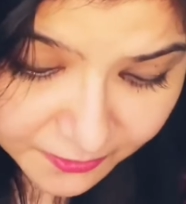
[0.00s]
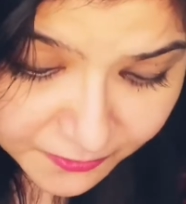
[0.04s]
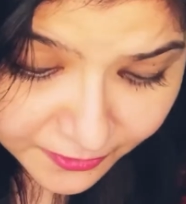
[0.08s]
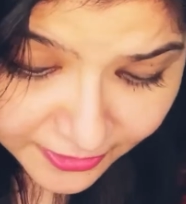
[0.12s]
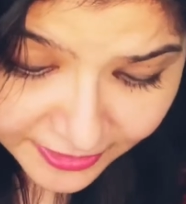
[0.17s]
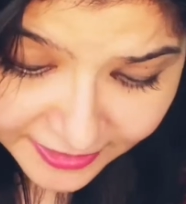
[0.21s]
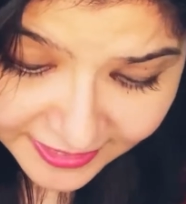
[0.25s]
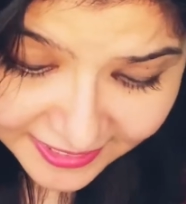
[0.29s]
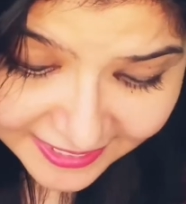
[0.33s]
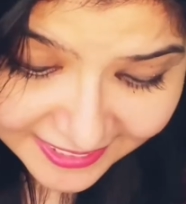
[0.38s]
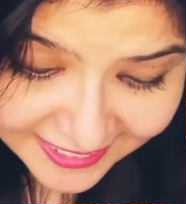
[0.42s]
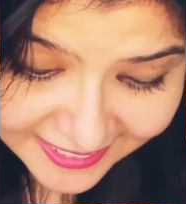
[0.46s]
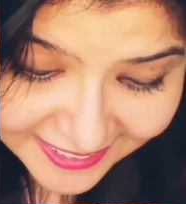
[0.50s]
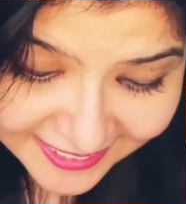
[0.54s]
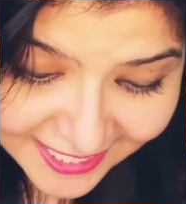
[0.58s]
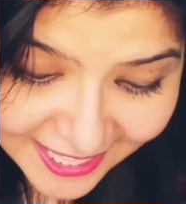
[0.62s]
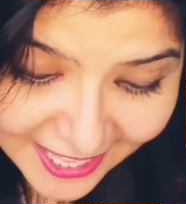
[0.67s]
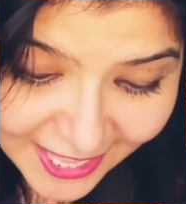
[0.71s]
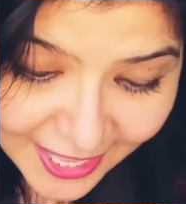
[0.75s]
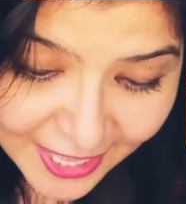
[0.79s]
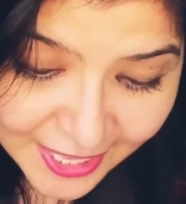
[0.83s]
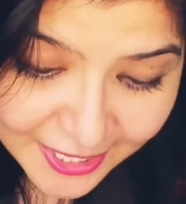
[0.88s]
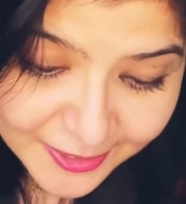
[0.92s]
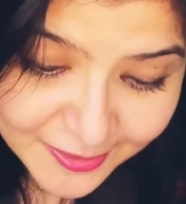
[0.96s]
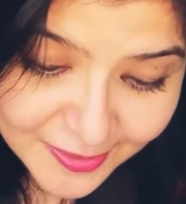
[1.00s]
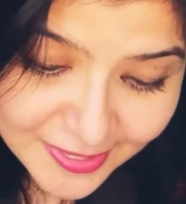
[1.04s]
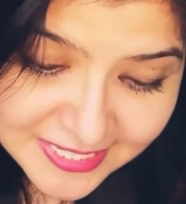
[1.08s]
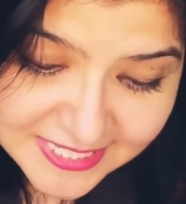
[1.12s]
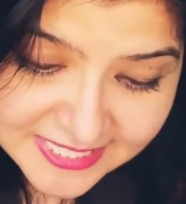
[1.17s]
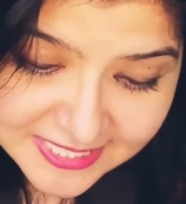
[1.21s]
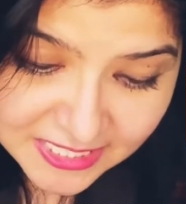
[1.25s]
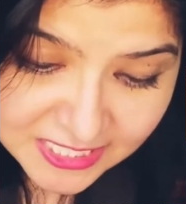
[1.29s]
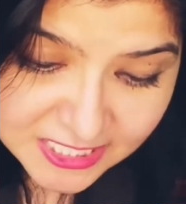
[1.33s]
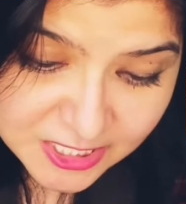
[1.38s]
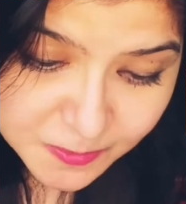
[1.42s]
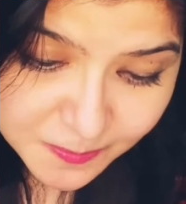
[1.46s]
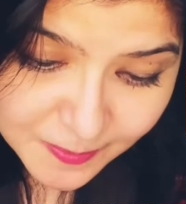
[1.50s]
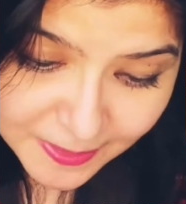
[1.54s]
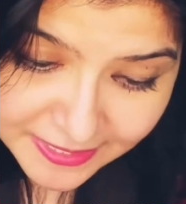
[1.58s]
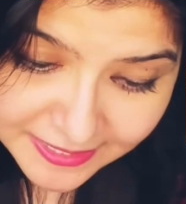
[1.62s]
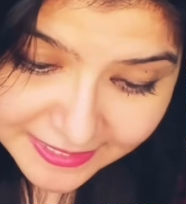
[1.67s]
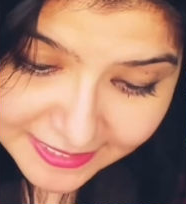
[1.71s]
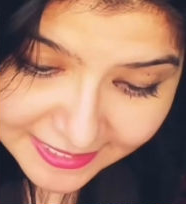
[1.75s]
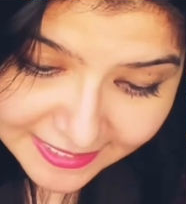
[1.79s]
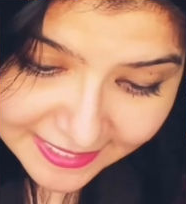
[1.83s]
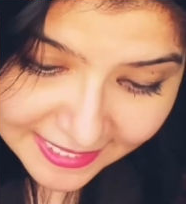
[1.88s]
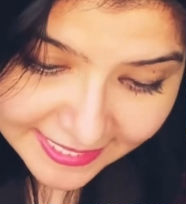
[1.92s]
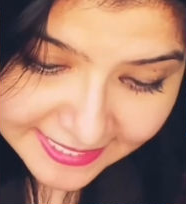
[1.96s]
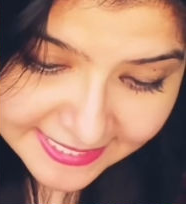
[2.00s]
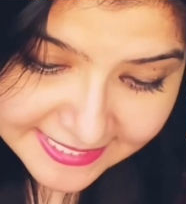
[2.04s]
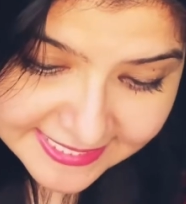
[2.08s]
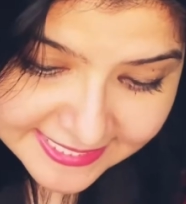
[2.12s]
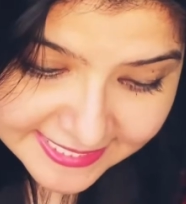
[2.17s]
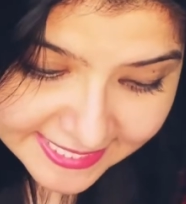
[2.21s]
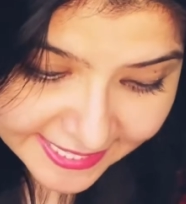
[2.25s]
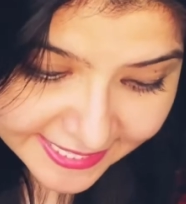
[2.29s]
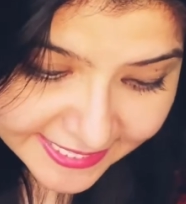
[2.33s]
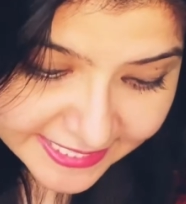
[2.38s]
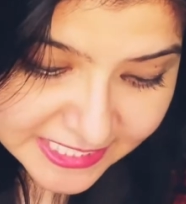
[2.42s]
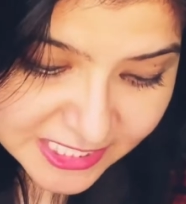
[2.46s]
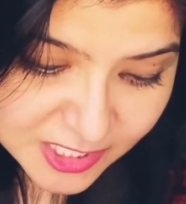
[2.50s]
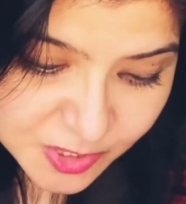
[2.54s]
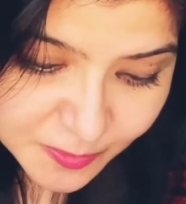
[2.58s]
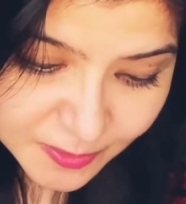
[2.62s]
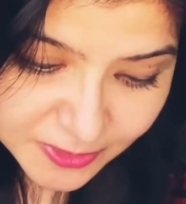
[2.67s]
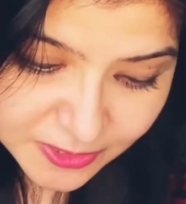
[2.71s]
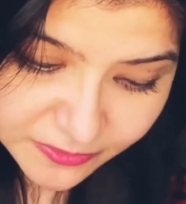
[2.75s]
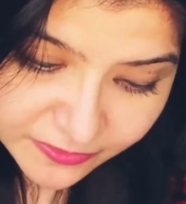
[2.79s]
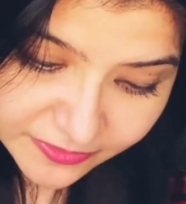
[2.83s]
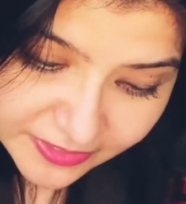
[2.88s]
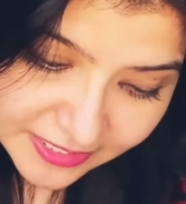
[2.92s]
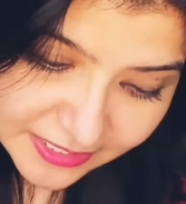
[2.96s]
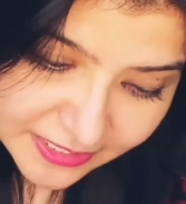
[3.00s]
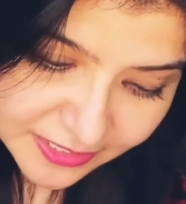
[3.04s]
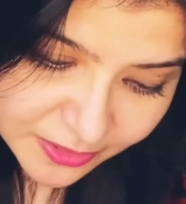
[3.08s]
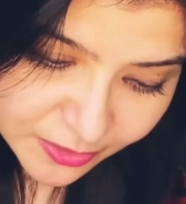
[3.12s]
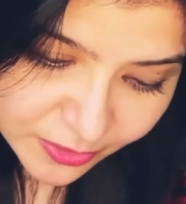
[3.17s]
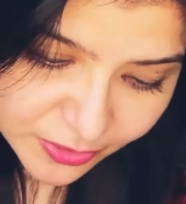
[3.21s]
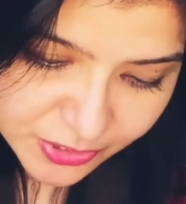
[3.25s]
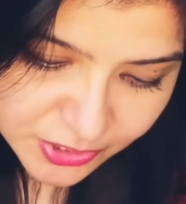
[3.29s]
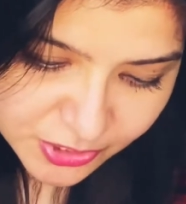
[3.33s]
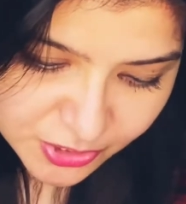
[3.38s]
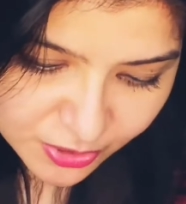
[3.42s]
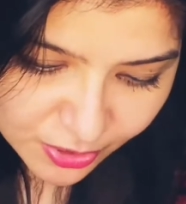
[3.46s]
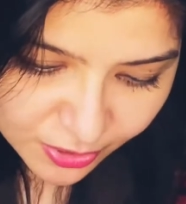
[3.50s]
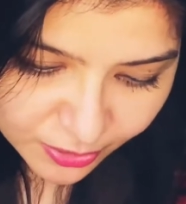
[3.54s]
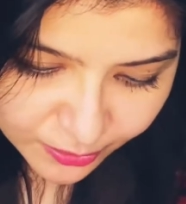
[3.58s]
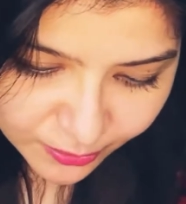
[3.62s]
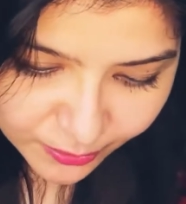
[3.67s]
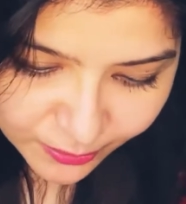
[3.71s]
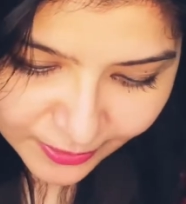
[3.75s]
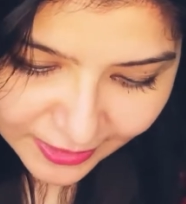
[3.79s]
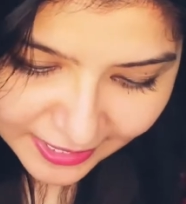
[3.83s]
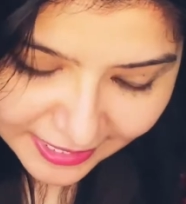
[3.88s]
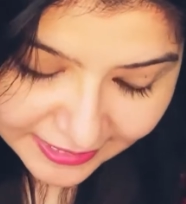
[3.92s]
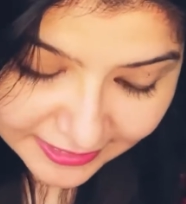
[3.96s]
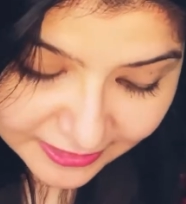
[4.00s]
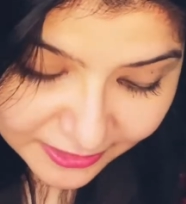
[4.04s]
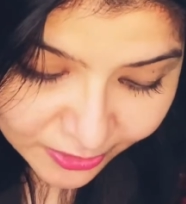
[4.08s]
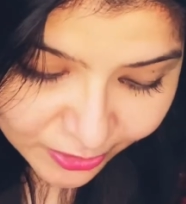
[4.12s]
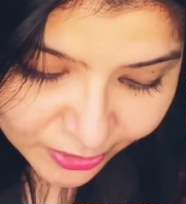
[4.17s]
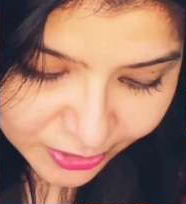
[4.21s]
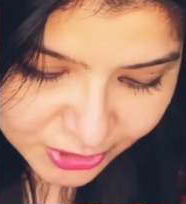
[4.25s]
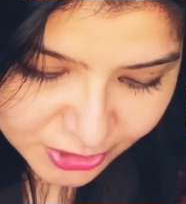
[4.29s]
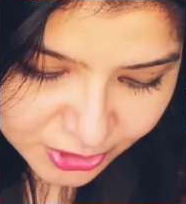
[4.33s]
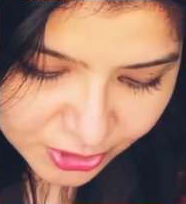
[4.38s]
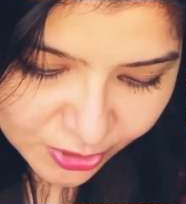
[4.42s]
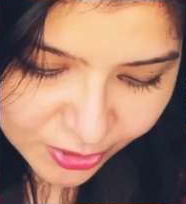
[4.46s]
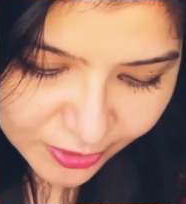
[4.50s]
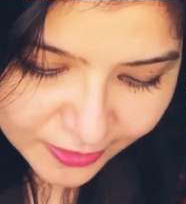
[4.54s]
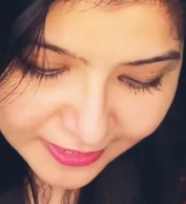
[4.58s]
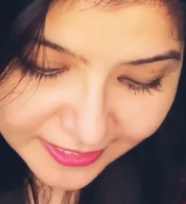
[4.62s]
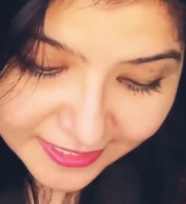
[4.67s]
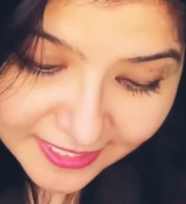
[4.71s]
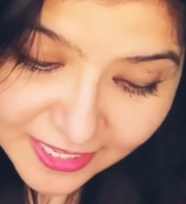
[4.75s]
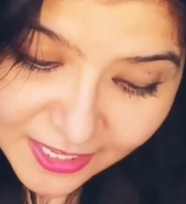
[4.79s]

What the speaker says: Verily, you are suspended like scales between your sorrow and your joy.